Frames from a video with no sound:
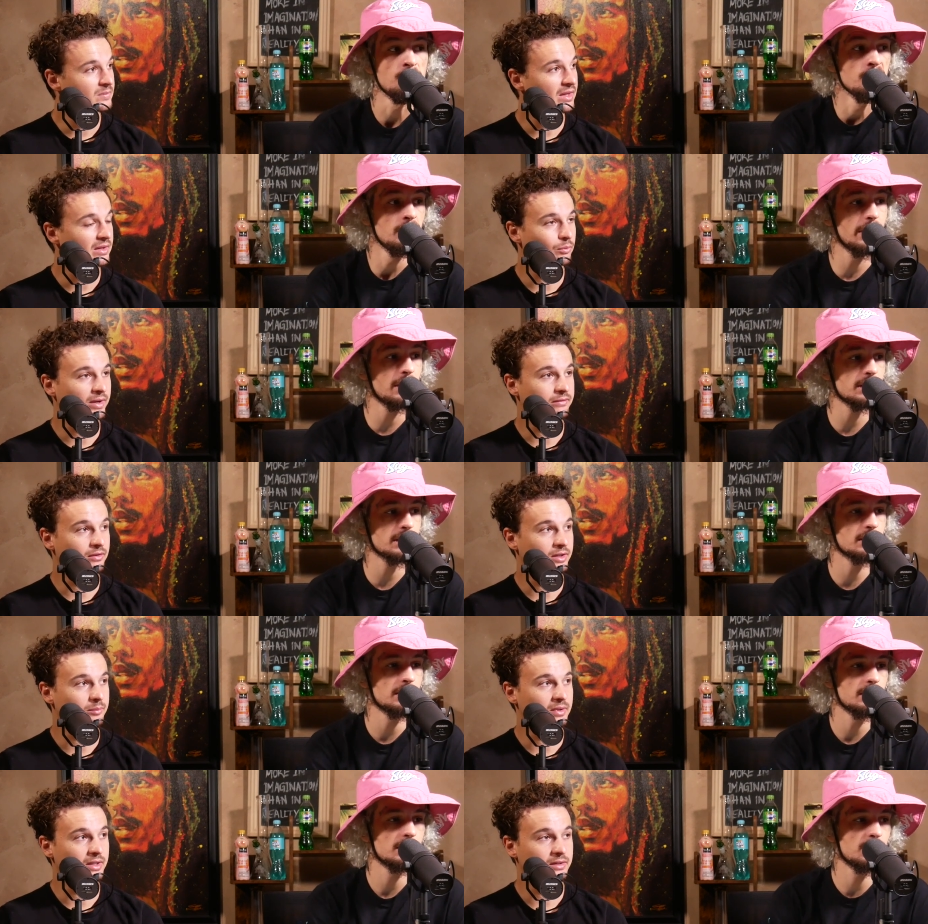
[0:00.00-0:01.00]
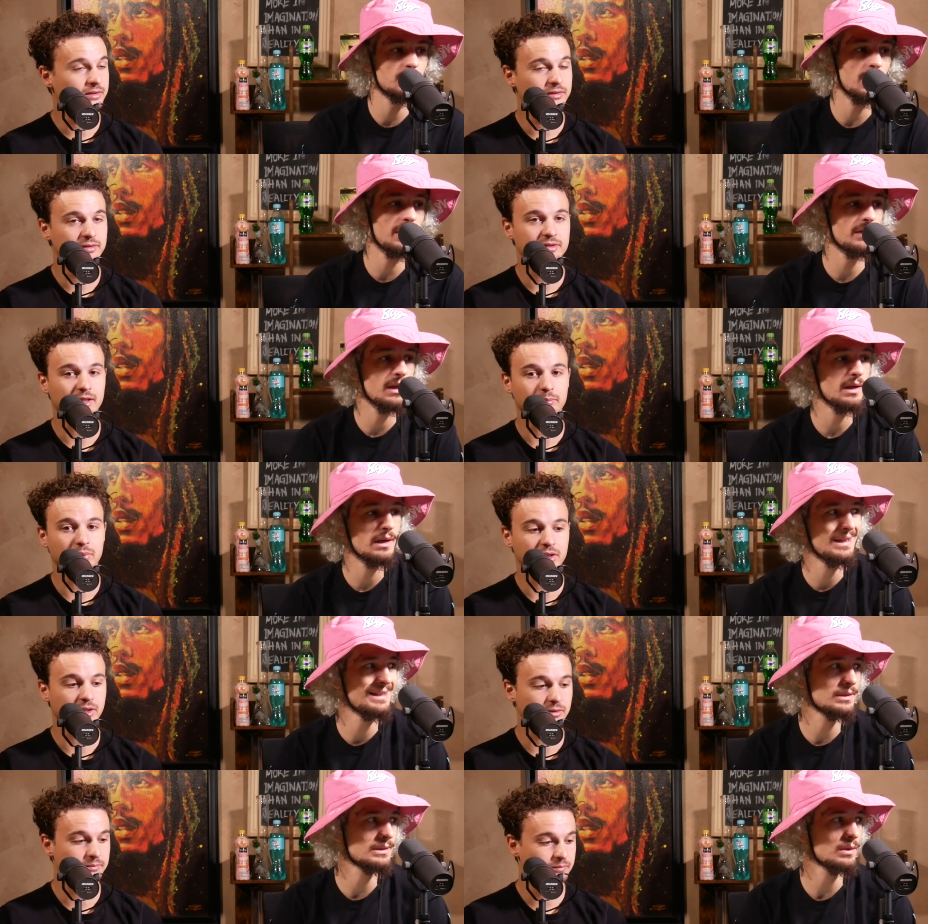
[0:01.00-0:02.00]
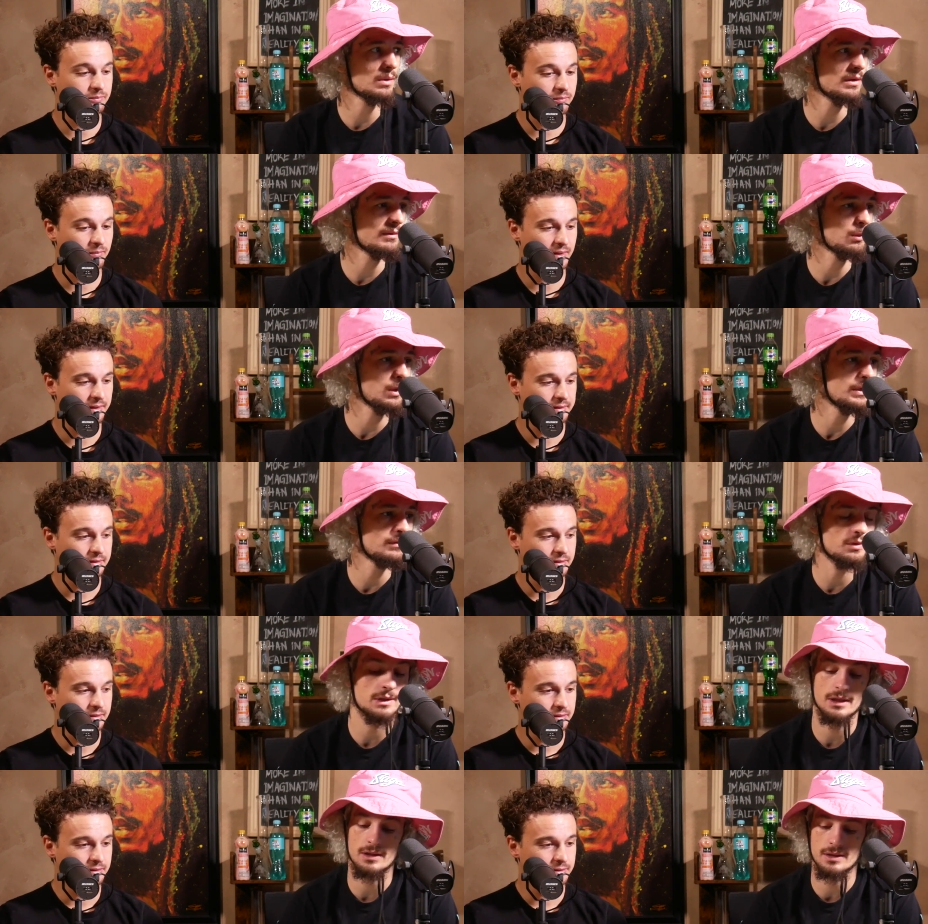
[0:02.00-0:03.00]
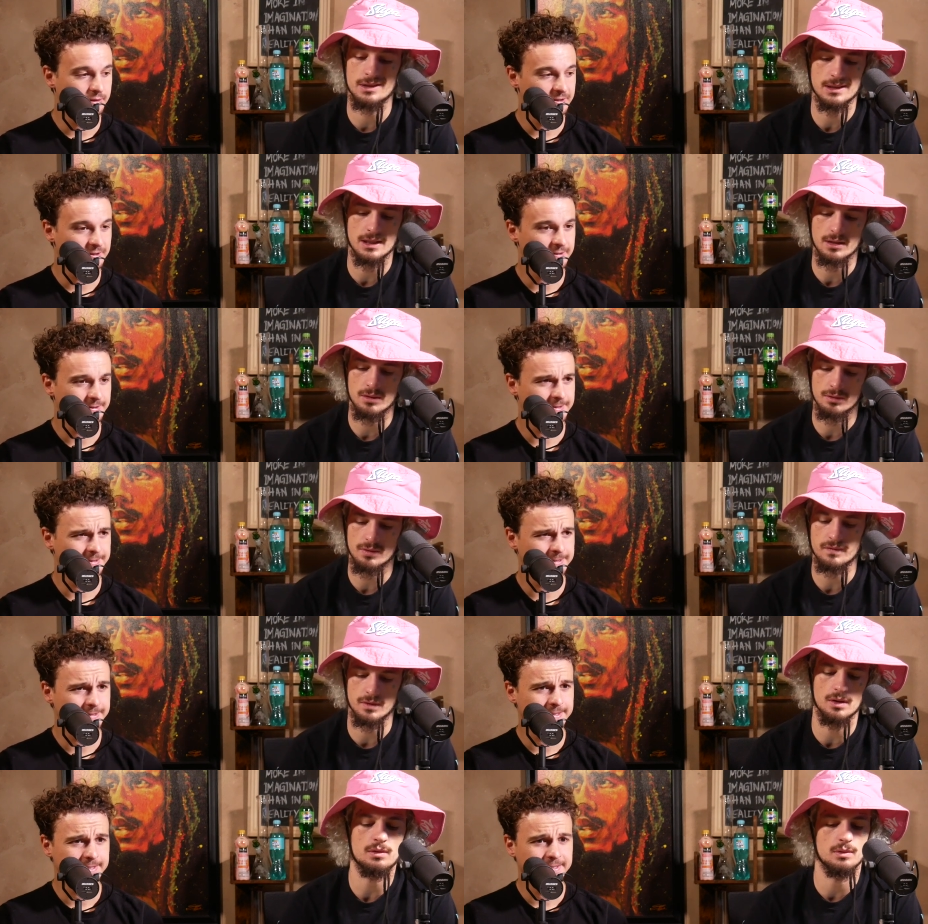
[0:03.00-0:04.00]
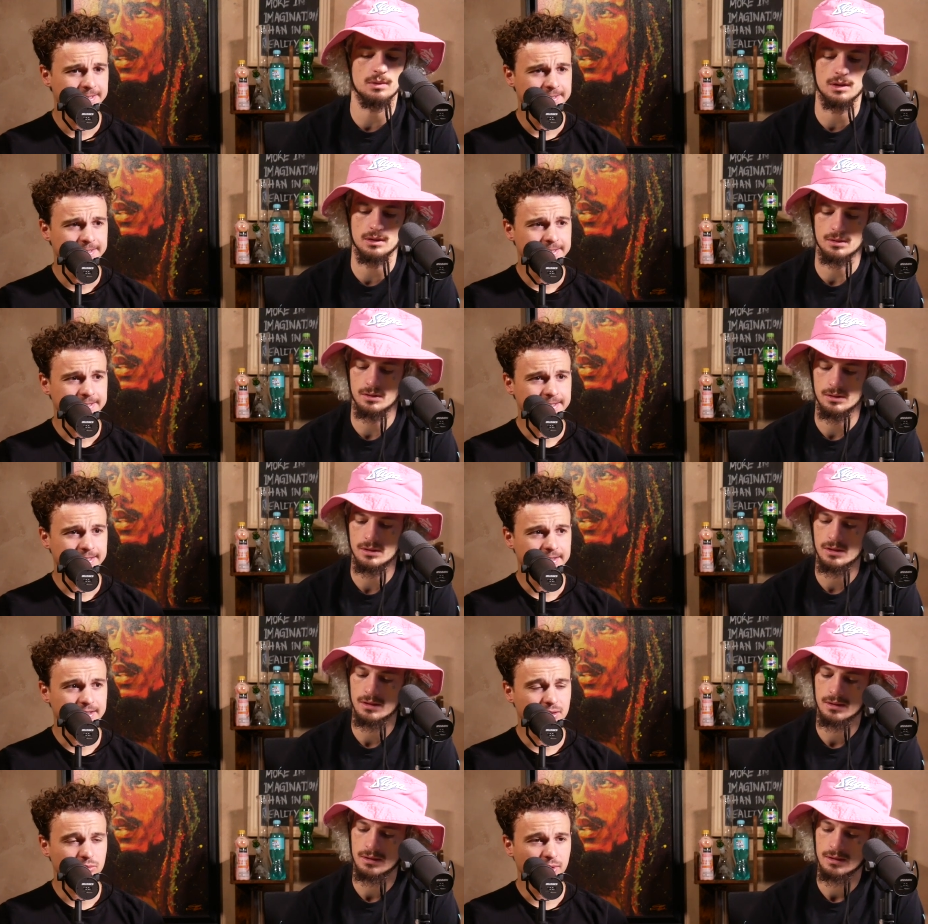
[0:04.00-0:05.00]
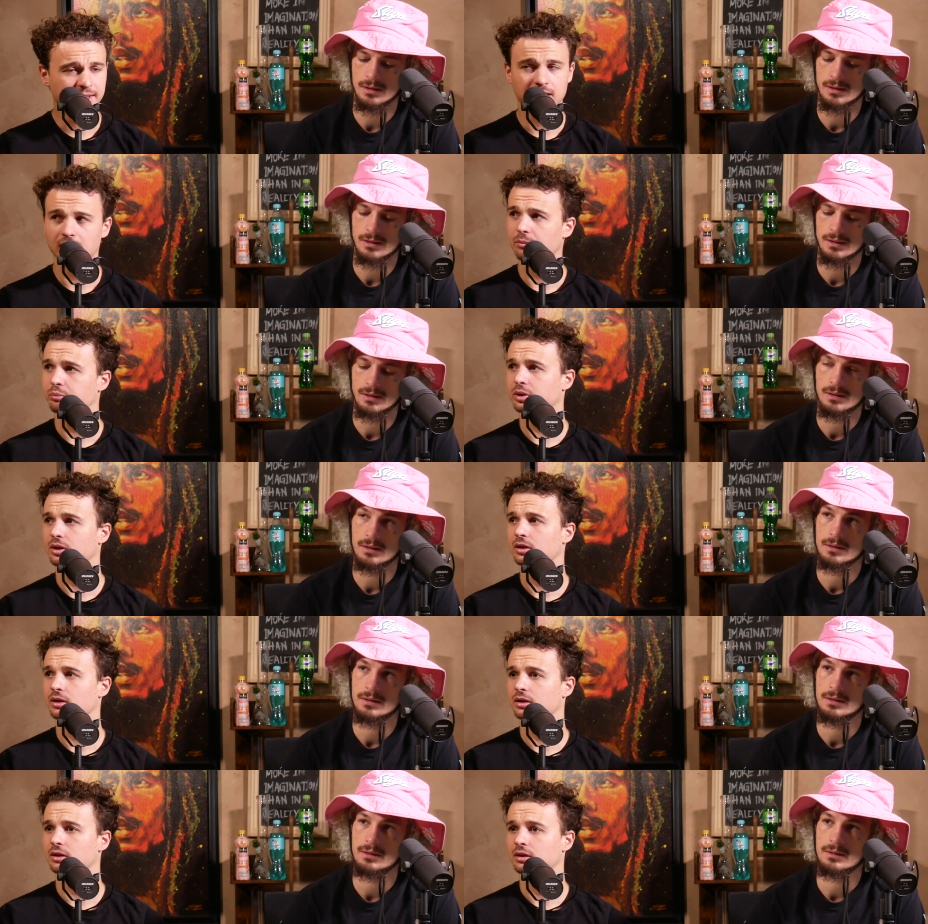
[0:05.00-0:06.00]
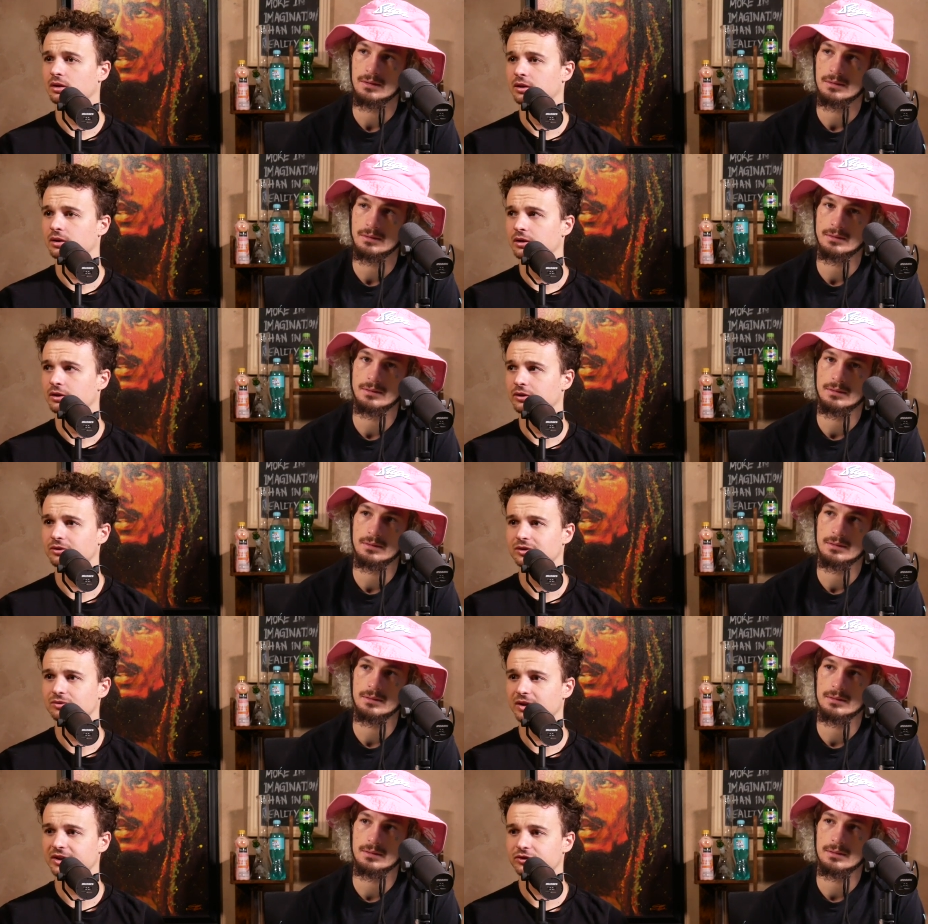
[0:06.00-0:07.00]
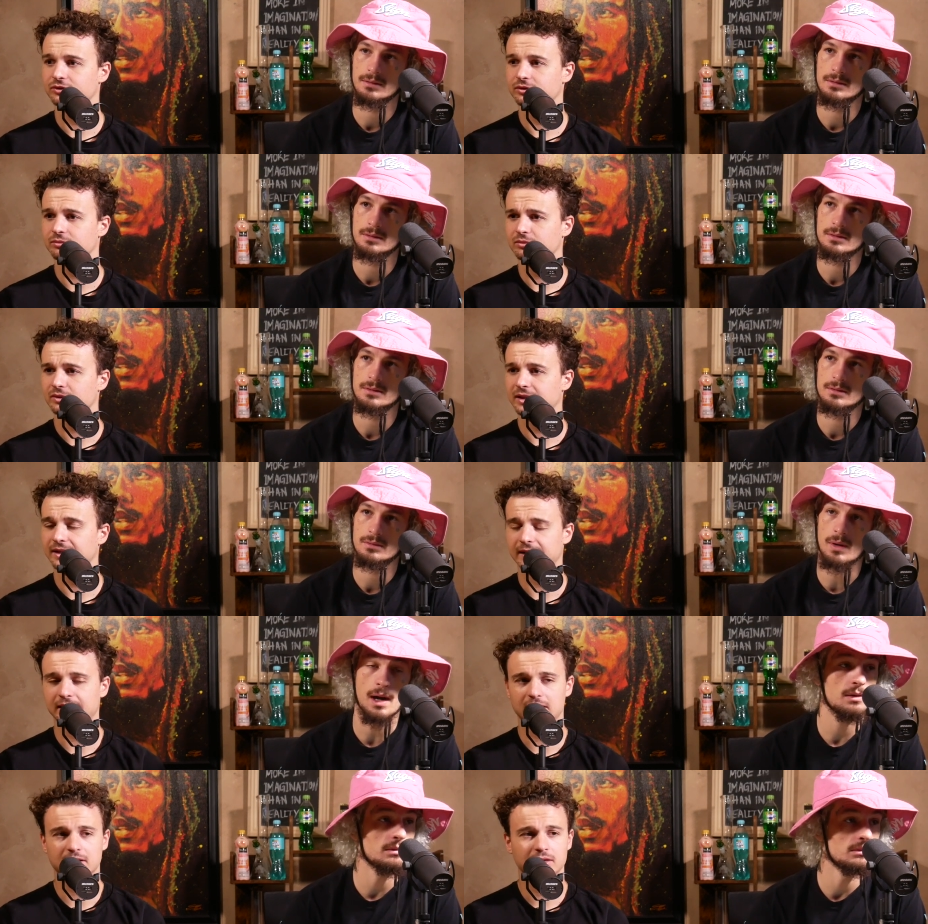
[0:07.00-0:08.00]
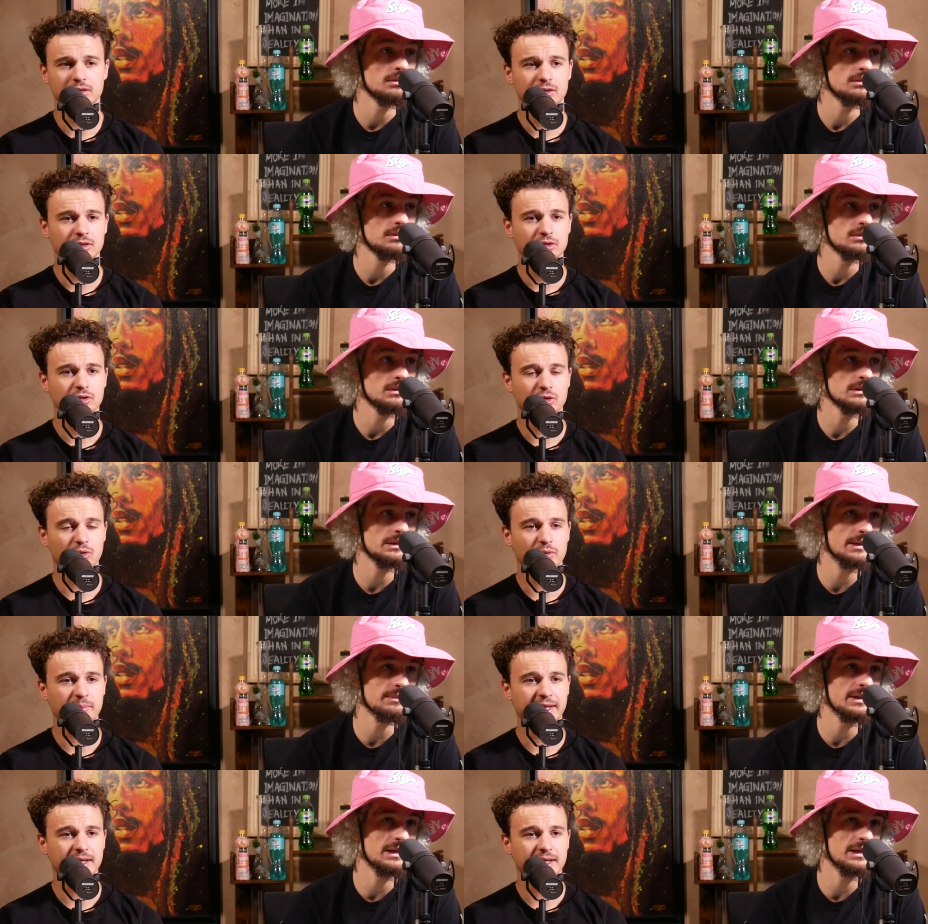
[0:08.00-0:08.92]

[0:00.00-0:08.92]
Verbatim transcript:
Speaker 1: Interesting. for him to Do you have uh, any sort of morning routine, or you just kind of go with the flow, or what?
Speaker 2: Uh, wake up, use the restroom, then One. I uh, go and make